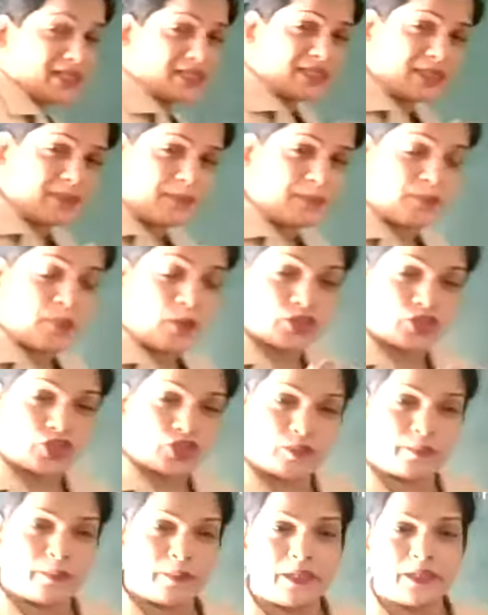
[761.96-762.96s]
is a
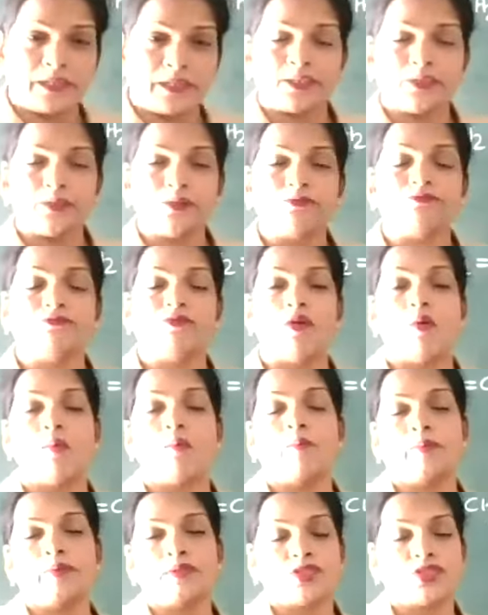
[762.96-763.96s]
possibility of
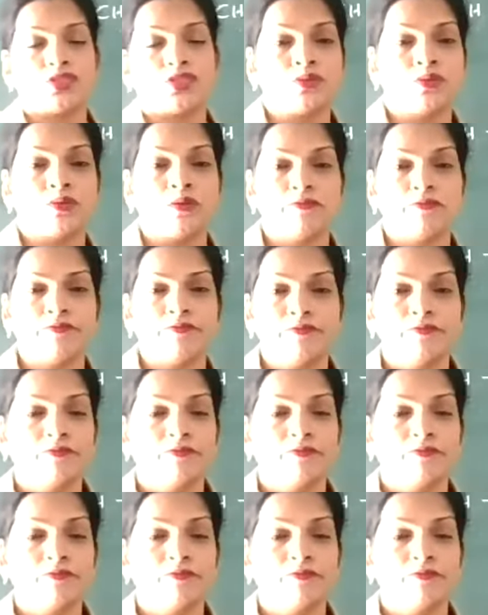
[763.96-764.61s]
formation of